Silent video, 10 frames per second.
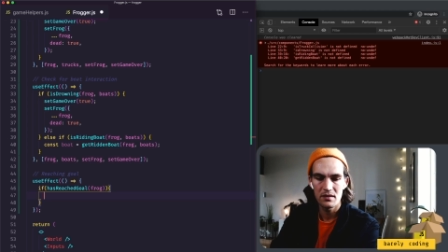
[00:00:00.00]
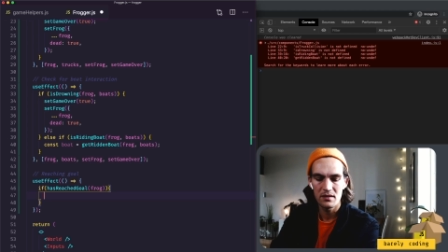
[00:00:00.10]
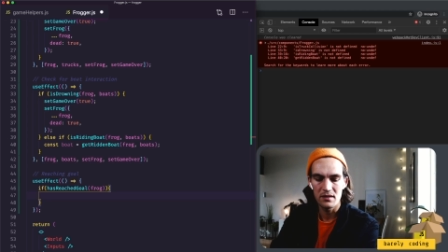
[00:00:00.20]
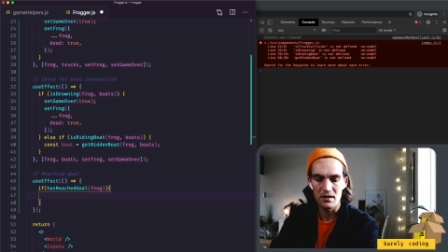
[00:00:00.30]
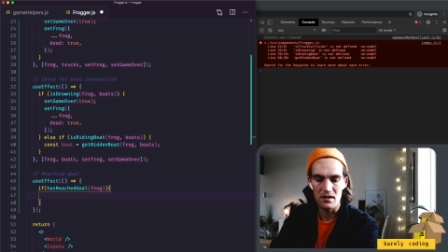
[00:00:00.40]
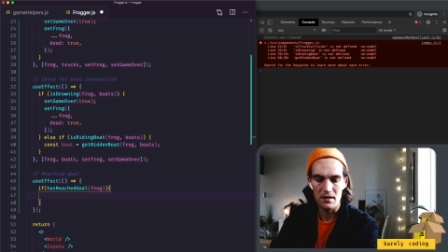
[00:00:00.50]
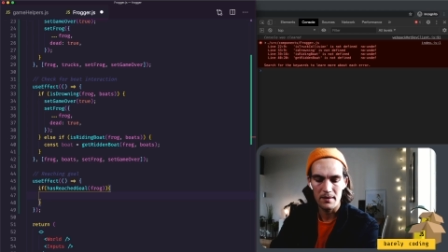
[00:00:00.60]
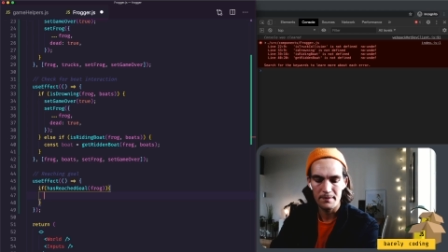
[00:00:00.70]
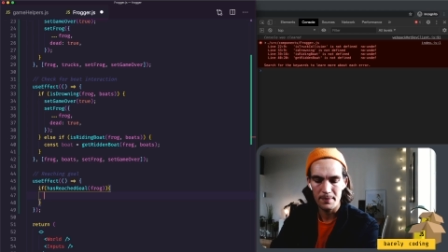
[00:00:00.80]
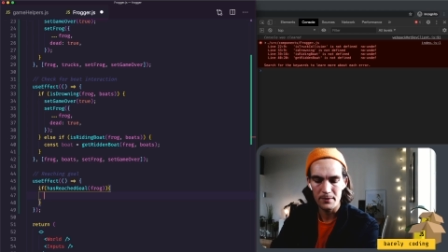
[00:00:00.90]

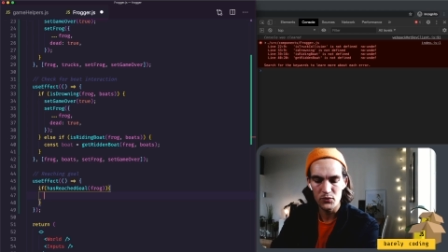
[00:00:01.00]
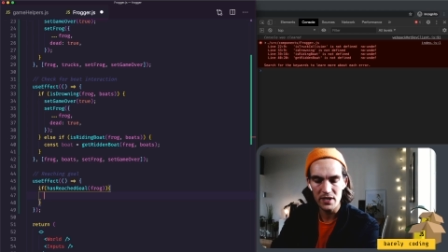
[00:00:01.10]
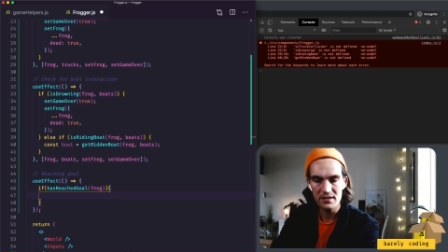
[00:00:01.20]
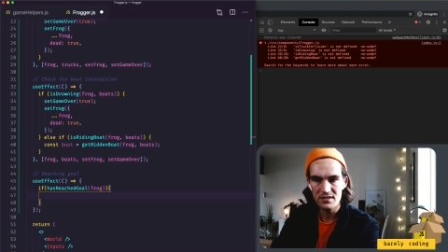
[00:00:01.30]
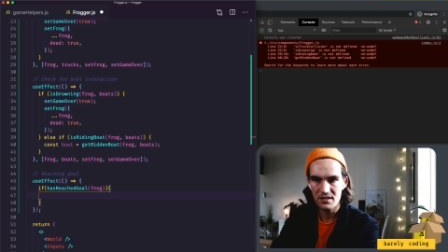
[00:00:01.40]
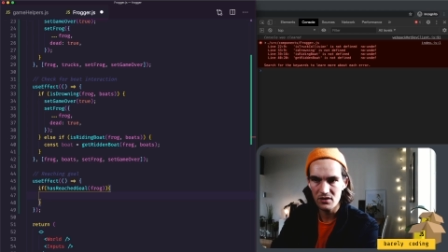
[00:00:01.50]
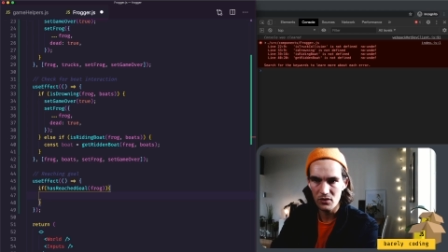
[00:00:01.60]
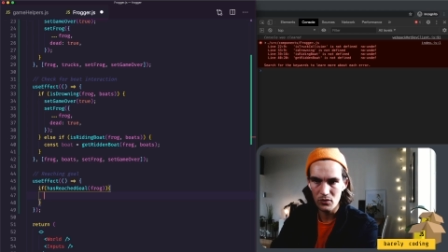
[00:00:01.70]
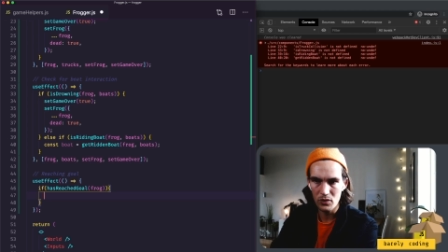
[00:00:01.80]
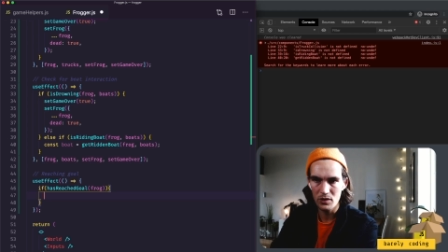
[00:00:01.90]
reach the
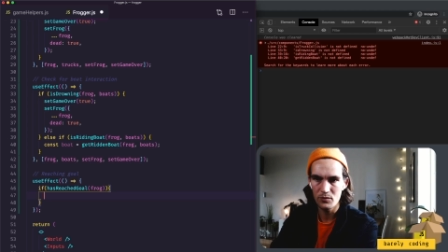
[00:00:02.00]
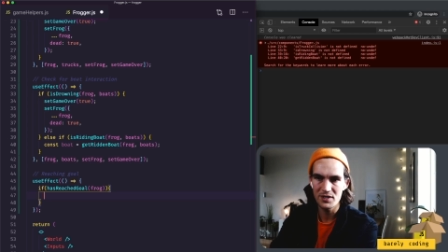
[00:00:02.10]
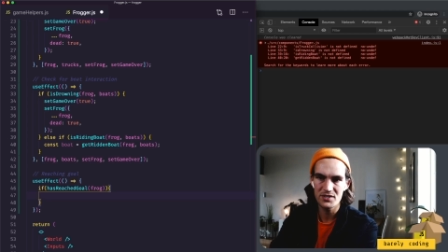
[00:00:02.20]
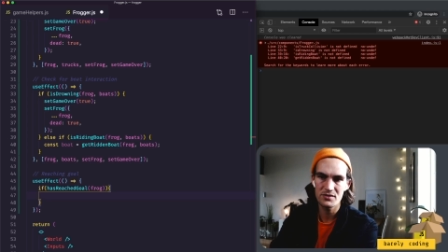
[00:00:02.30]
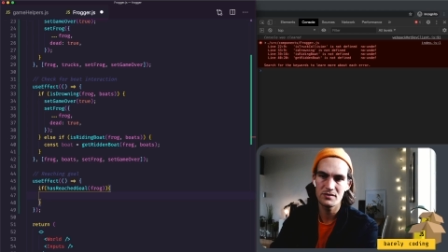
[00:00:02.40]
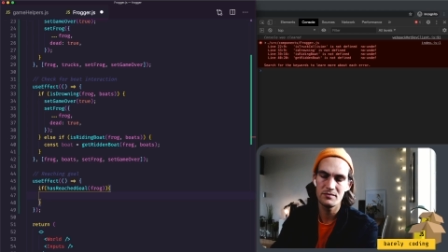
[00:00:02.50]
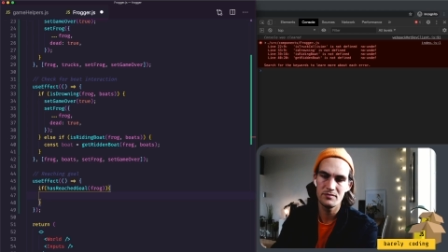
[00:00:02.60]
goal, we should